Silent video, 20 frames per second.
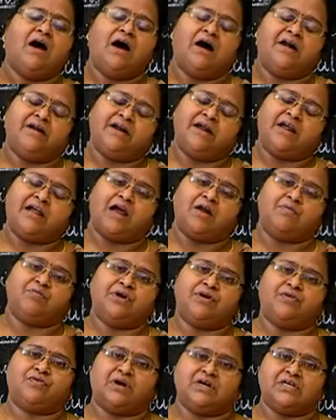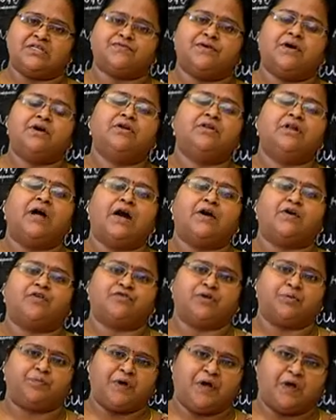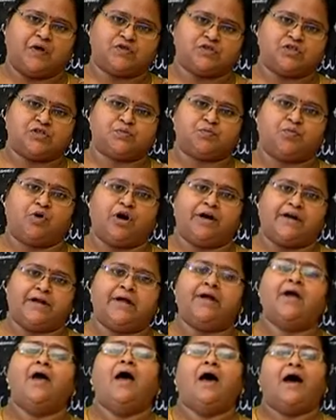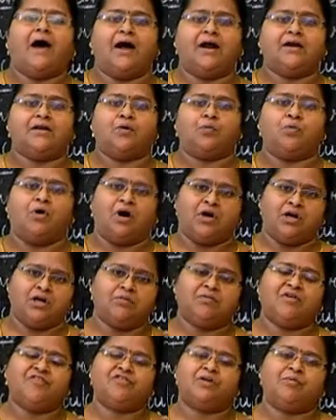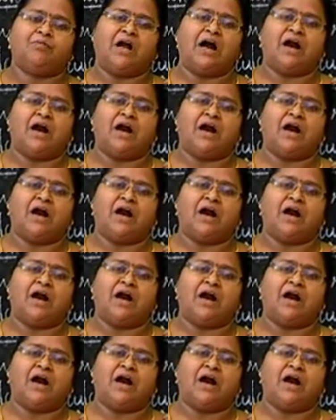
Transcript: and it can be transferred to that of the patient's body, and the volume of the